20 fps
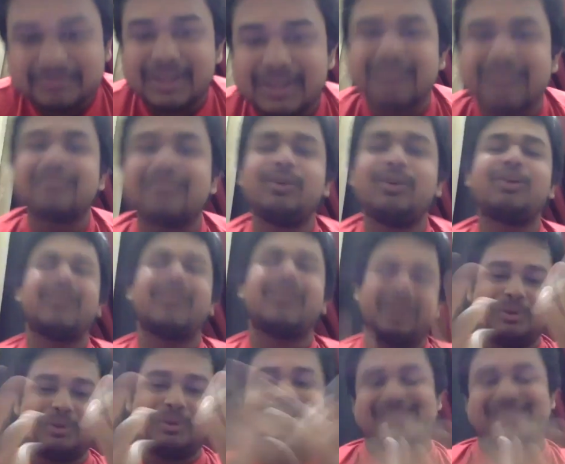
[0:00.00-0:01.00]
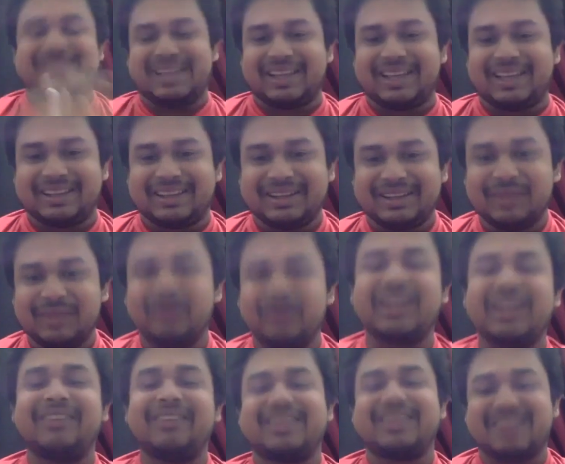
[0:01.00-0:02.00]
But okay, we'll see. We'll
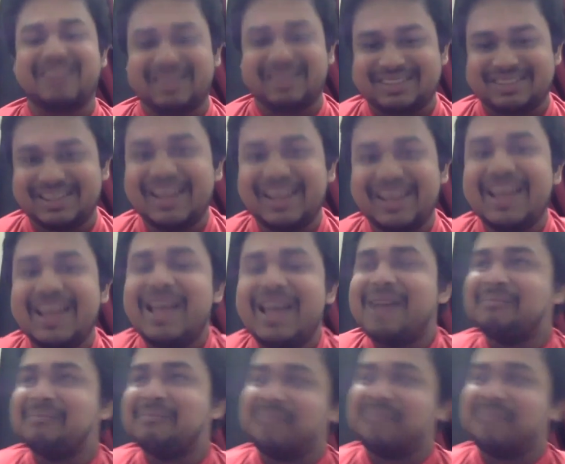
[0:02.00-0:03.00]
give a chance. But